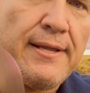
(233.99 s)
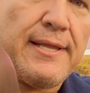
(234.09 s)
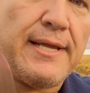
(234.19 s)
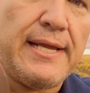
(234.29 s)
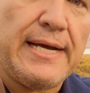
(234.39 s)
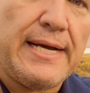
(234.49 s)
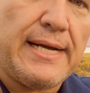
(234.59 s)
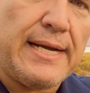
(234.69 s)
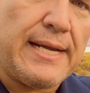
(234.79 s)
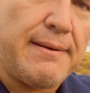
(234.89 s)
that,
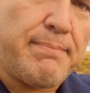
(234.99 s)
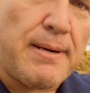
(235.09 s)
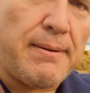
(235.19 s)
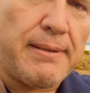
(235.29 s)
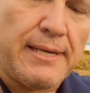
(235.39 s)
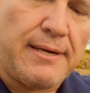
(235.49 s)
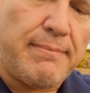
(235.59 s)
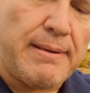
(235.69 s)
yeah, I can probably get them